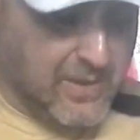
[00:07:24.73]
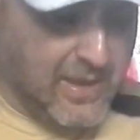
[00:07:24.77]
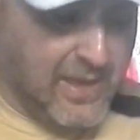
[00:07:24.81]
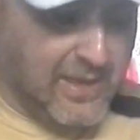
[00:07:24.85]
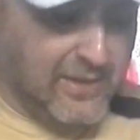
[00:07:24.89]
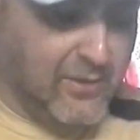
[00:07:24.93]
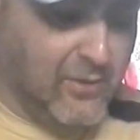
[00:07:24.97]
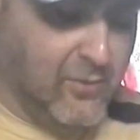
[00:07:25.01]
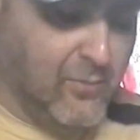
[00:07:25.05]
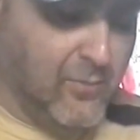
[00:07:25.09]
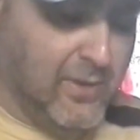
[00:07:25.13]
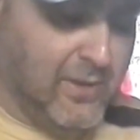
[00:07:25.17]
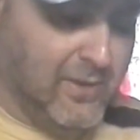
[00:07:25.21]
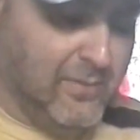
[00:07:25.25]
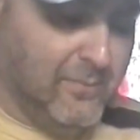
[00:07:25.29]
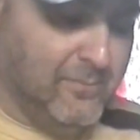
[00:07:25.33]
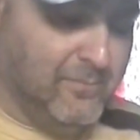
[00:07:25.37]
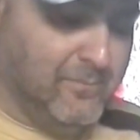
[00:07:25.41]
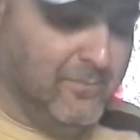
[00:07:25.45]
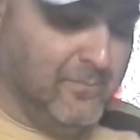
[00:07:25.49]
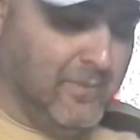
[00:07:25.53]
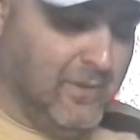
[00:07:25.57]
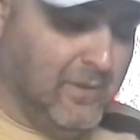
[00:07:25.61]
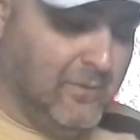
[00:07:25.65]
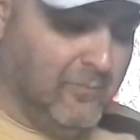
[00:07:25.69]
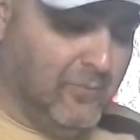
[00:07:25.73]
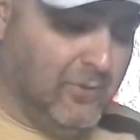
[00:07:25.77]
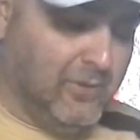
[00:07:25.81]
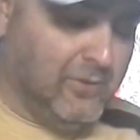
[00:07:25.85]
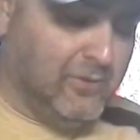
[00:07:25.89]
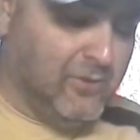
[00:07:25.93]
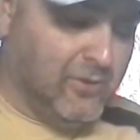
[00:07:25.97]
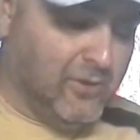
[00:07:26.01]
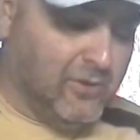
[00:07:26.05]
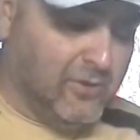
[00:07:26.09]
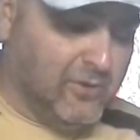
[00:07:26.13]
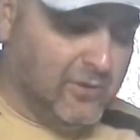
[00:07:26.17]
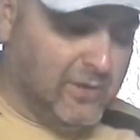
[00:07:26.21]
I don't want to, when
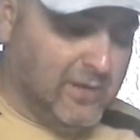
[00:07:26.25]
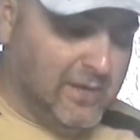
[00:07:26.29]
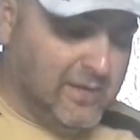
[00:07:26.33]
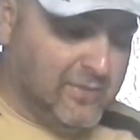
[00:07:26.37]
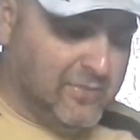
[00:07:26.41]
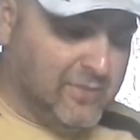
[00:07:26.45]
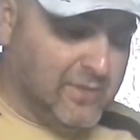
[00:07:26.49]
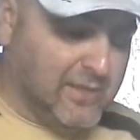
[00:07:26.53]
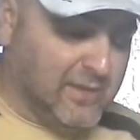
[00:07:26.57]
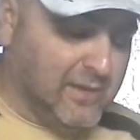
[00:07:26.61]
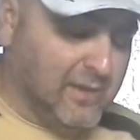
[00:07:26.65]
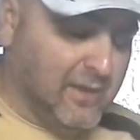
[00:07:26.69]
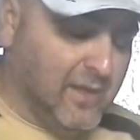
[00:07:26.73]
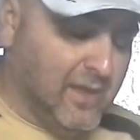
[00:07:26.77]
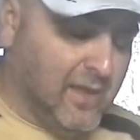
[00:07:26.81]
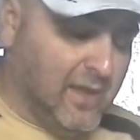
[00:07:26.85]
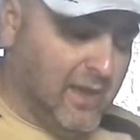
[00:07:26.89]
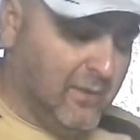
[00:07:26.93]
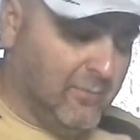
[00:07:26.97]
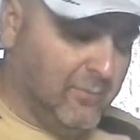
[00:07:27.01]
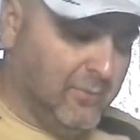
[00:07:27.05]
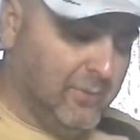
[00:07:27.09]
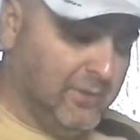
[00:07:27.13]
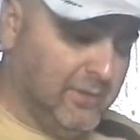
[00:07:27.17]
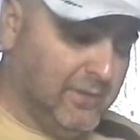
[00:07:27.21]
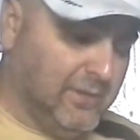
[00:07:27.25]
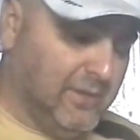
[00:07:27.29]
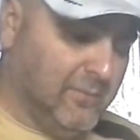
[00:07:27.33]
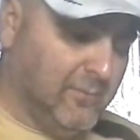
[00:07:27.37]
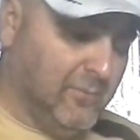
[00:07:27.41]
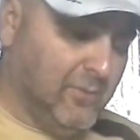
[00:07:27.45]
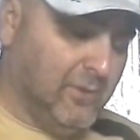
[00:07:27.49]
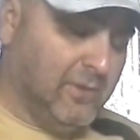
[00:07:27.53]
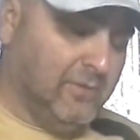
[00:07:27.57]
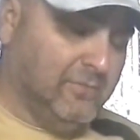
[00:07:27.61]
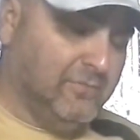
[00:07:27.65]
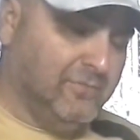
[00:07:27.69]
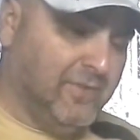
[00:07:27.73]
you're underneath it, I really didn't
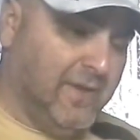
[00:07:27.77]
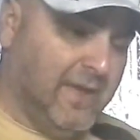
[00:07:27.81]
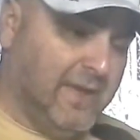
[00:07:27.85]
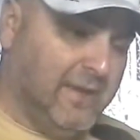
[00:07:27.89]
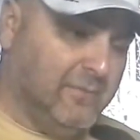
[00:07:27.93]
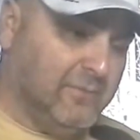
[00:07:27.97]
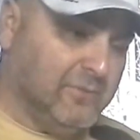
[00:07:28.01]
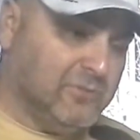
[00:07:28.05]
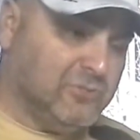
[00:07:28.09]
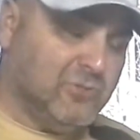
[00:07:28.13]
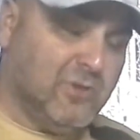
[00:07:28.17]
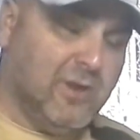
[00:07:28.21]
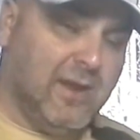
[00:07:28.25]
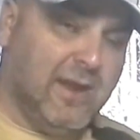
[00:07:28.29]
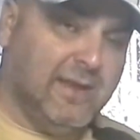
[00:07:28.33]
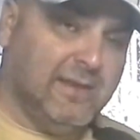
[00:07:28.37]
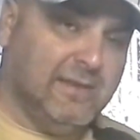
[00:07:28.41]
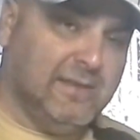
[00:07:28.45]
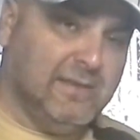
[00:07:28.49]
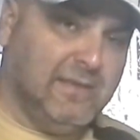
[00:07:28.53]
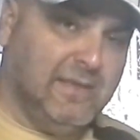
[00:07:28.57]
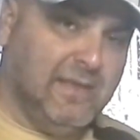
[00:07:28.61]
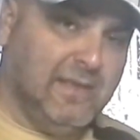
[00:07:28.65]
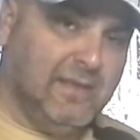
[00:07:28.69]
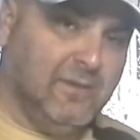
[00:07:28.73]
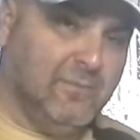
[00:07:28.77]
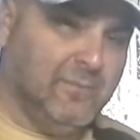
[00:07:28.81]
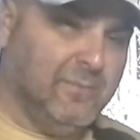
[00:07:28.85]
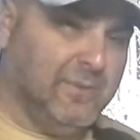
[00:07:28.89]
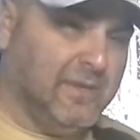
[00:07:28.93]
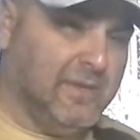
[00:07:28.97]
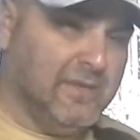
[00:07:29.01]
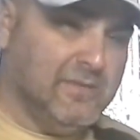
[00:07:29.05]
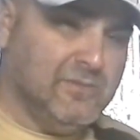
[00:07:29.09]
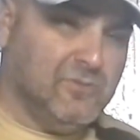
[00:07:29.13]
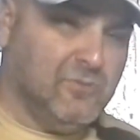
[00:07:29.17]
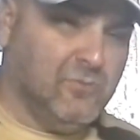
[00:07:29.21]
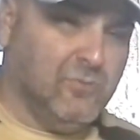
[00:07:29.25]
want to fight with trying to get them,
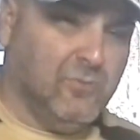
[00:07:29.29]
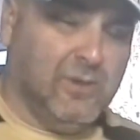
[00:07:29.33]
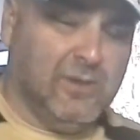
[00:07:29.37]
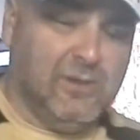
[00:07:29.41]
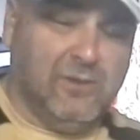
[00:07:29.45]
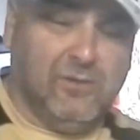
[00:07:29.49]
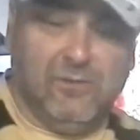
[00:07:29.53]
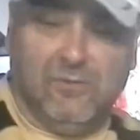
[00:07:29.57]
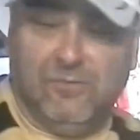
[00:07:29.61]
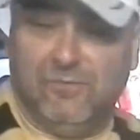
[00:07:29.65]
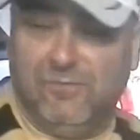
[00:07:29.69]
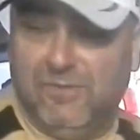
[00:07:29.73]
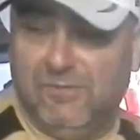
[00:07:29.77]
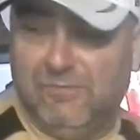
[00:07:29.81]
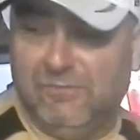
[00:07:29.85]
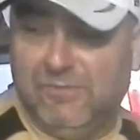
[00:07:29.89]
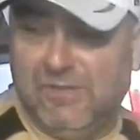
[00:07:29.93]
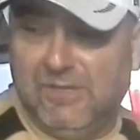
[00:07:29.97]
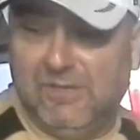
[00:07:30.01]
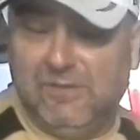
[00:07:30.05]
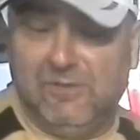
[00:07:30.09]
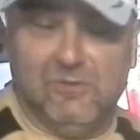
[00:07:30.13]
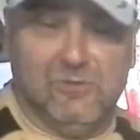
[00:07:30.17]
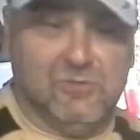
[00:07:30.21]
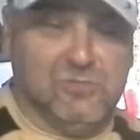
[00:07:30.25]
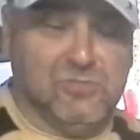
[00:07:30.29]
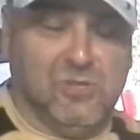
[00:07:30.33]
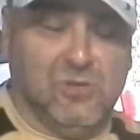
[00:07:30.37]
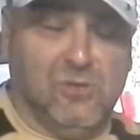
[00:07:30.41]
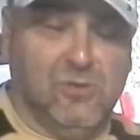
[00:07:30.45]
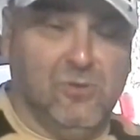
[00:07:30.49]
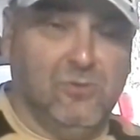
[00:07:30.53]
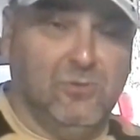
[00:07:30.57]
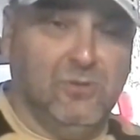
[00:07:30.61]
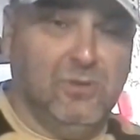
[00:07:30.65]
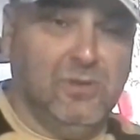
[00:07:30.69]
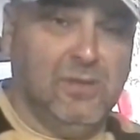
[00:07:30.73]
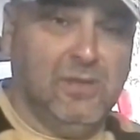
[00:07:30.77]
because they're 15 years
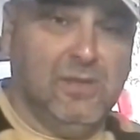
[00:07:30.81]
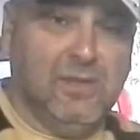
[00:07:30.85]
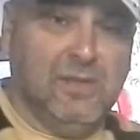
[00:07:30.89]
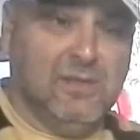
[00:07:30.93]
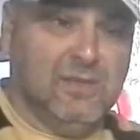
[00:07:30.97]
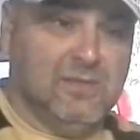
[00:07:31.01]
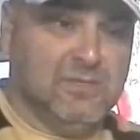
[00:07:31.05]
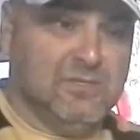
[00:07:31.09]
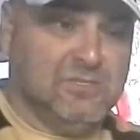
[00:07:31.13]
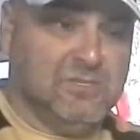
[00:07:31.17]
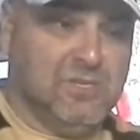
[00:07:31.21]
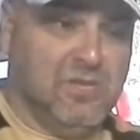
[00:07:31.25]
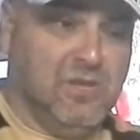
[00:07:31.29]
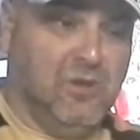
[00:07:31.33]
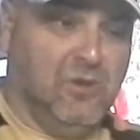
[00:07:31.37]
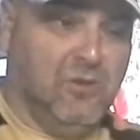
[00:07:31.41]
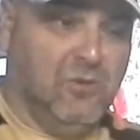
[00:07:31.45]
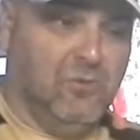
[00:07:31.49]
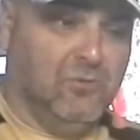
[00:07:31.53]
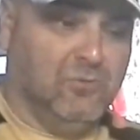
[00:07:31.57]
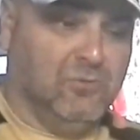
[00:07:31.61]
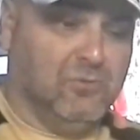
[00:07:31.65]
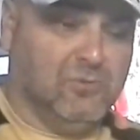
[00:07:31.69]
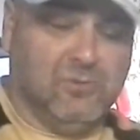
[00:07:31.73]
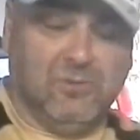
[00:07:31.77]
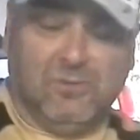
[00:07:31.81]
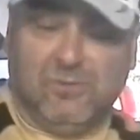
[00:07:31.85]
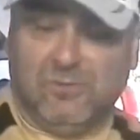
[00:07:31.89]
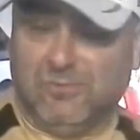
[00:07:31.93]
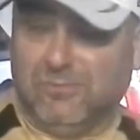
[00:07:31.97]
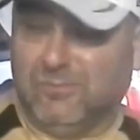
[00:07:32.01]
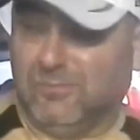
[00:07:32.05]
old, so, or